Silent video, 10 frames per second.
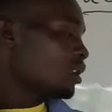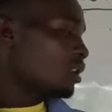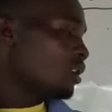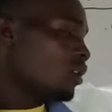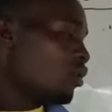
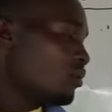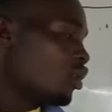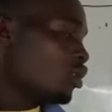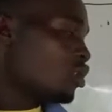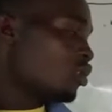the warm
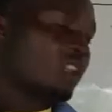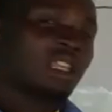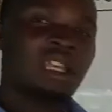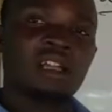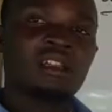condition
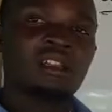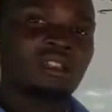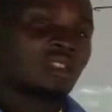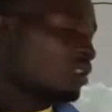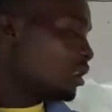here
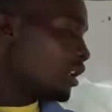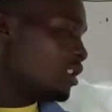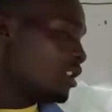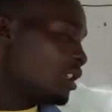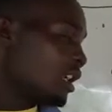has
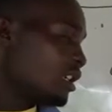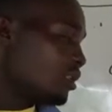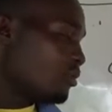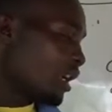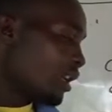
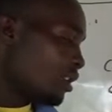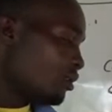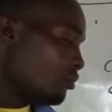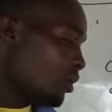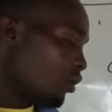resulted by
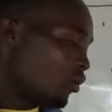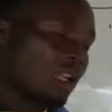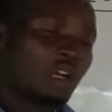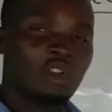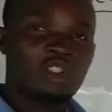
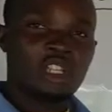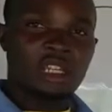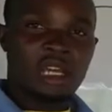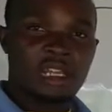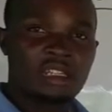Benguela Ocean
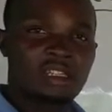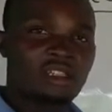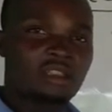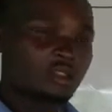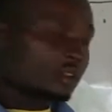current.
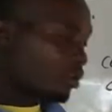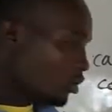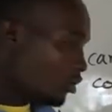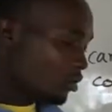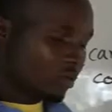
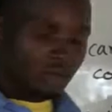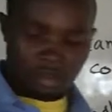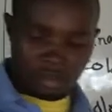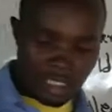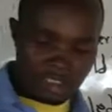So
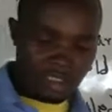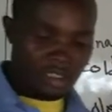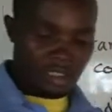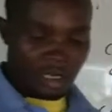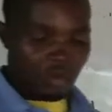that
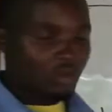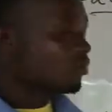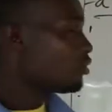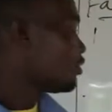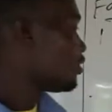is how
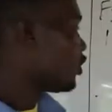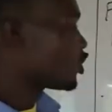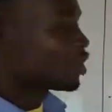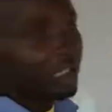ocean